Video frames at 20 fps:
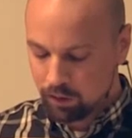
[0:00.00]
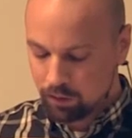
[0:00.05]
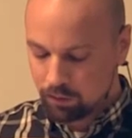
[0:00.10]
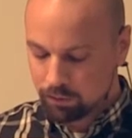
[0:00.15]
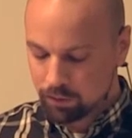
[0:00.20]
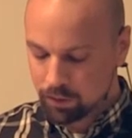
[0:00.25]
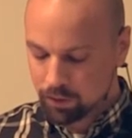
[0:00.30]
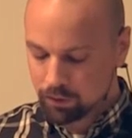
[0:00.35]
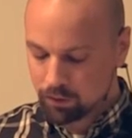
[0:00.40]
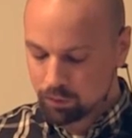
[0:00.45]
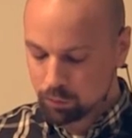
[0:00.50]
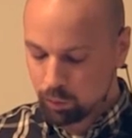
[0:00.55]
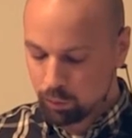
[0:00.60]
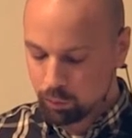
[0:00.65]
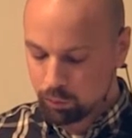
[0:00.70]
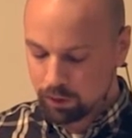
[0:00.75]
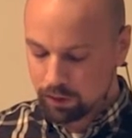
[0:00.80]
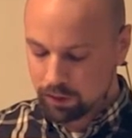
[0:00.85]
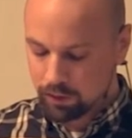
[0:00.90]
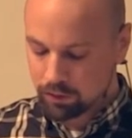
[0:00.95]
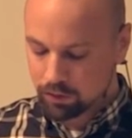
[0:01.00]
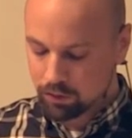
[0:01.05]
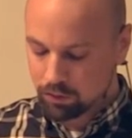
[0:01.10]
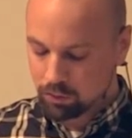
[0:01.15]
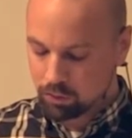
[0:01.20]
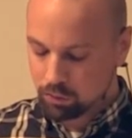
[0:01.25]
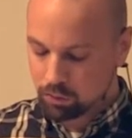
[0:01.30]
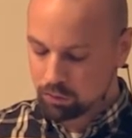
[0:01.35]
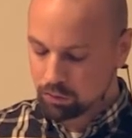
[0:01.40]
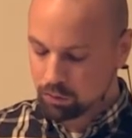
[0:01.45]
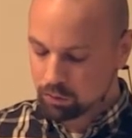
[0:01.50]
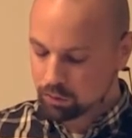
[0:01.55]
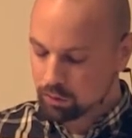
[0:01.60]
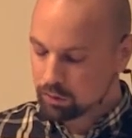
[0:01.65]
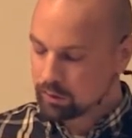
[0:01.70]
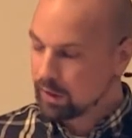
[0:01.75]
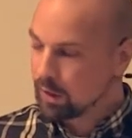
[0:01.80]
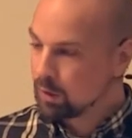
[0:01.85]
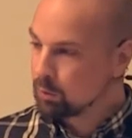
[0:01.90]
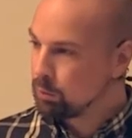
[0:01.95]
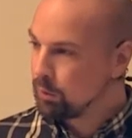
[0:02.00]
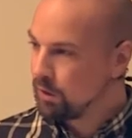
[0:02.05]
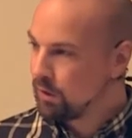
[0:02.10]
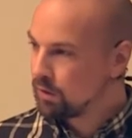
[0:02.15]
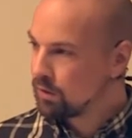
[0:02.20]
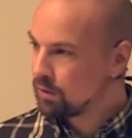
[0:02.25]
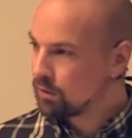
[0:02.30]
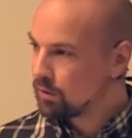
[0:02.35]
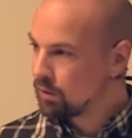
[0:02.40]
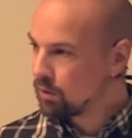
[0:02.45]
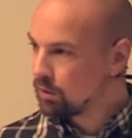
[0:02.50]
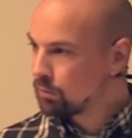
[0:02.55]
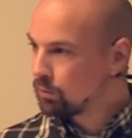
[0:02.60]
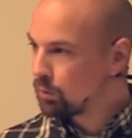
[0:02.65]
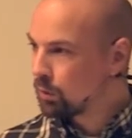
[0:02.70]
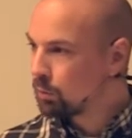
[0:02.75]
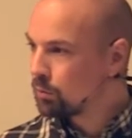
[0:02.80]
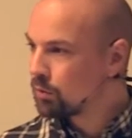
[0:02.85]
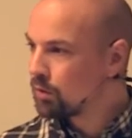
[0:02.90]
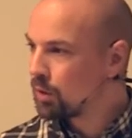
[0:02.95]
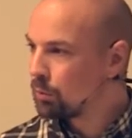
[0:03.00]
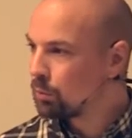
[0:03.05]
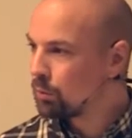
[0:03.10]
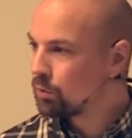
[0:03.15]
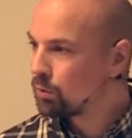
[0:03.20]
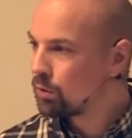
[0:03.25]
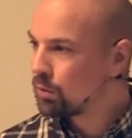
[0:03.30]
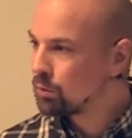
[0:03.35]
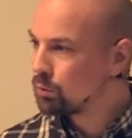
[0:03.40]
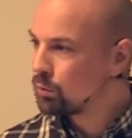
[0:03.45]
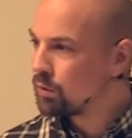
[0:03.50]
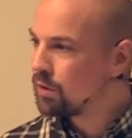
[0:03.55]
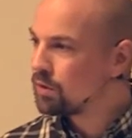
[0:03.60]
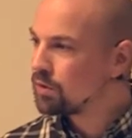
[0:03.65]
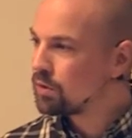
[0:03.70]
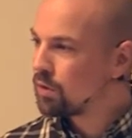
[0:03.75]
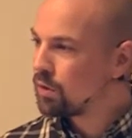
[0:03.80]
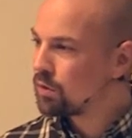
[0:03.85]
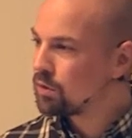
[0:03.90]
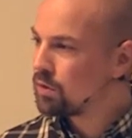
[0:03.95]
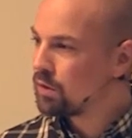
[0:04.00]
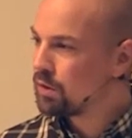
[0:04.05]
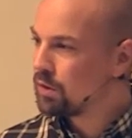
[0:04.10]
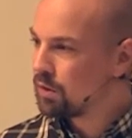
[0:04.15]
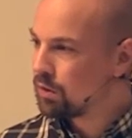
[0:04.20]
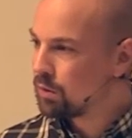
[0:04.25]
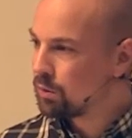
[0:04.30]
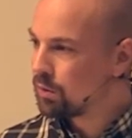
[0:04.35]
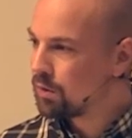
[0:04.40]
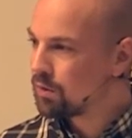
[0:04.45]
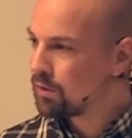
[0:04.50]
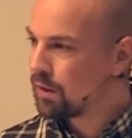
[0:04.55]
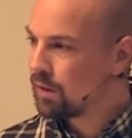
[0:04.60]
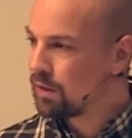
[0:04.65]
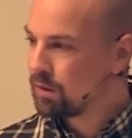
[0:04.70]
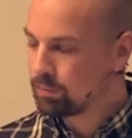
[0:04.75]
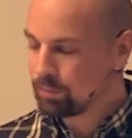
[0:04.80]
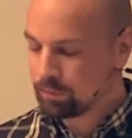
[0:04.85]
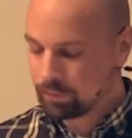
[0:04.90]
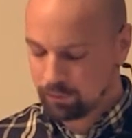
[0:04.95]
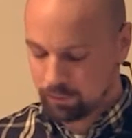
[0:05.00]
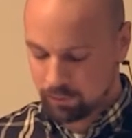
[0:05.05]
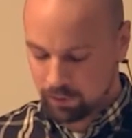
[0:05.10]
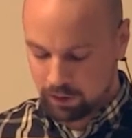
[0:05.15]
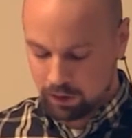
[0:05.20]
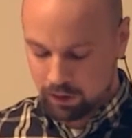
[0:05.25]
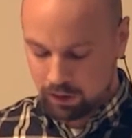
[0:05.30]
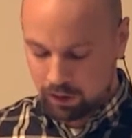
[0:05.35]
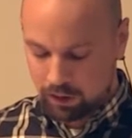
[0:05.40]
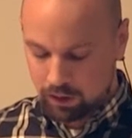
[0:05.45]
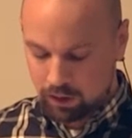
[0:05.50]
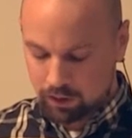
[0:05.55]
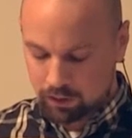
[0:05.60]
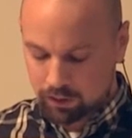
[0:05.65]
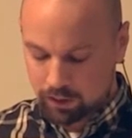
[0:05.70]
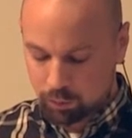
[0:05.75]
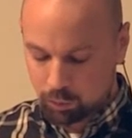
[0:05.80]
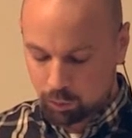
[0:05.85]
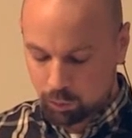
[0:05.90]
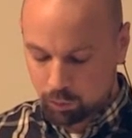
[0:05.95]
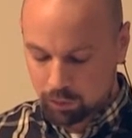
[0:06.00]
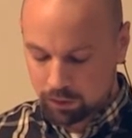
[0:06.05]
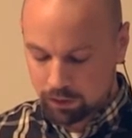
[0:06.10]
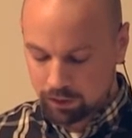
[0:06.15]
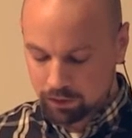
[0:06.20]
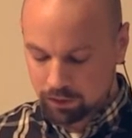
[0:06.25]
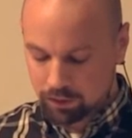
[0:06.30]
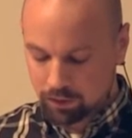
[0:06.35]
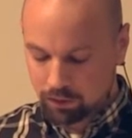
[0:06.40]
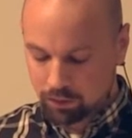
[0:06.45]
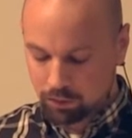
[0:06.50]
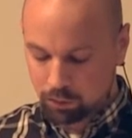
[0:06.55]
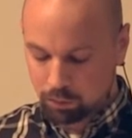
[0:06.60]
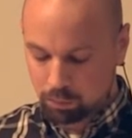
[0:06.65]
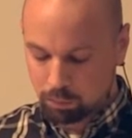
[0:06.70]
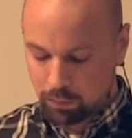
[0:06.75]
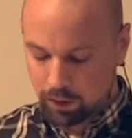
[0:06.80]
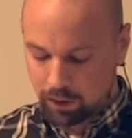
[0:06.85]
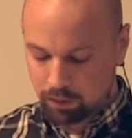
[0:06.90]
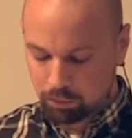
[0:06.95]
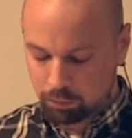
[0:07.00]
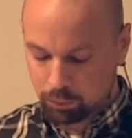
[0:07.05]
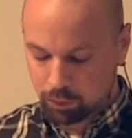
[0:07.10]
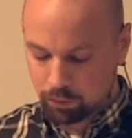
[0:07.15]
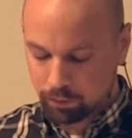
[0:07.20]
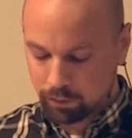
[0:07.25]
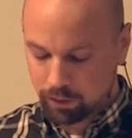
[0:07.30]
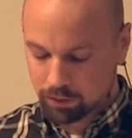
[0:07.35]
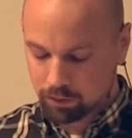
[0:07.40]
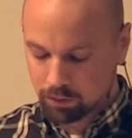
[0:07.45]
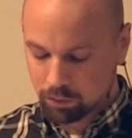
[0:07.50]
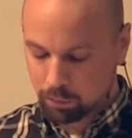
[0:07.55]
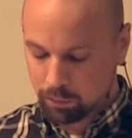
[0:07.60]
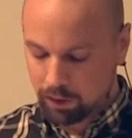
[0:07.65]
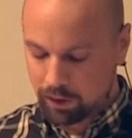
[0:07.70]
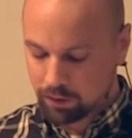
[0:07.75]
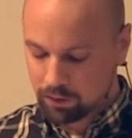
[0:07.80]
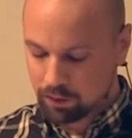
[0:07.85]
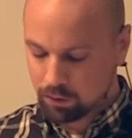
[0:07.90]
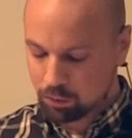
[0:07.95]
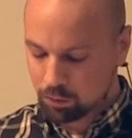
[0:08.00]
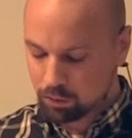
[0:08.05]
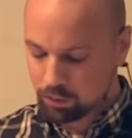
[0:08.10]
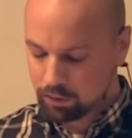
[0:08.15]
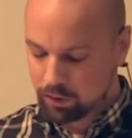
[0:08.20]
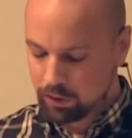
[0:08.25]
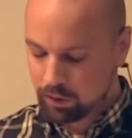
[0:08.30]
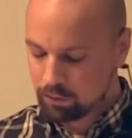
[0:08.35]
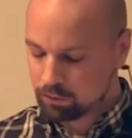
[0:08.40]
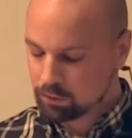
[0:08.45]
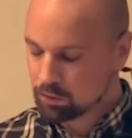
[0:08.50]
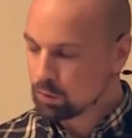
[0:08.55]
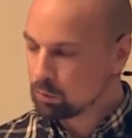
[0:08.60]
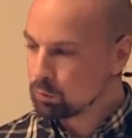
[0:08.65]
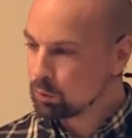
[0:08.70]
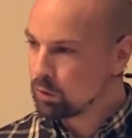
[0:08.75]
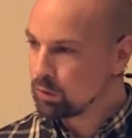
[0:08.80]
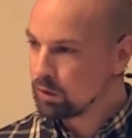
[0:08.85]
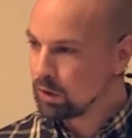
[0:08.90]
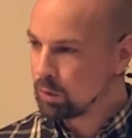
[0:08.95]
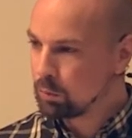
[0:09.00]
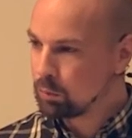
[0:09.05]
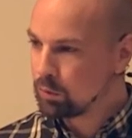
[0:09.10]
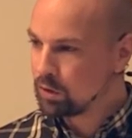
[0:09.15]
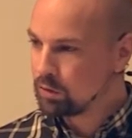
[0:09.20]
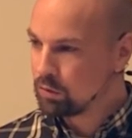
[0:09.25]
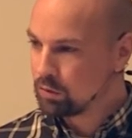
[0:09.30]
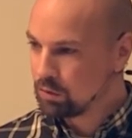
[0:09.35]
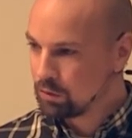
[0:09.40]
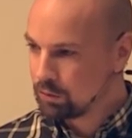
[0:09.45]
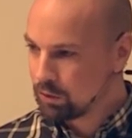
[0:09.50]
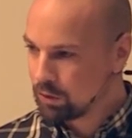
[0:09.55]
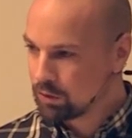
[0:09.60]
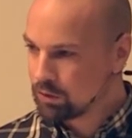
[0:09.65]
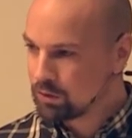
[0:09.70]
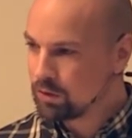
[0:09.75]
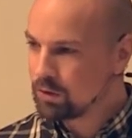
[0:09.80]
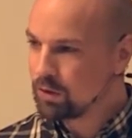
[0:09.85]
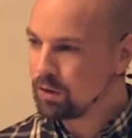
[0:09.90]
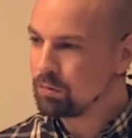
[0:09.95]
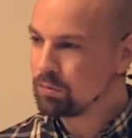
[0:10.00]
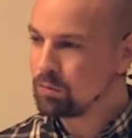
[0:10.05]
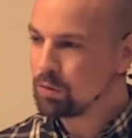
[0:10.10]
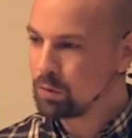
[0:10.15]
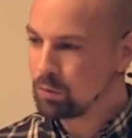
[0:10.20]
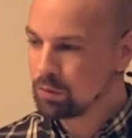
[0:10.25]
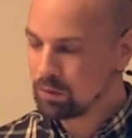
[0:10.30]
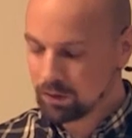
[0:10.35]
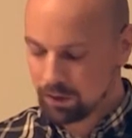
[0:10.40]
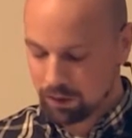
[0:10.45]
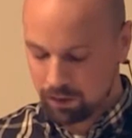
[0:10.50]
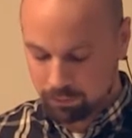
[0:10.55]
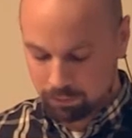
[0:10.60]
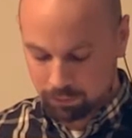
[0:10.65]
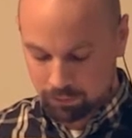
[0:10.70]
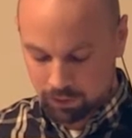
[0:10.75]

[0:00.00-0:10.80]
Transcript: First we will listen to Dr. Dan Peterson from Seminarium Research in the USA. Then we will listen to Professor Mehdi Hornig from Columbia University, USA,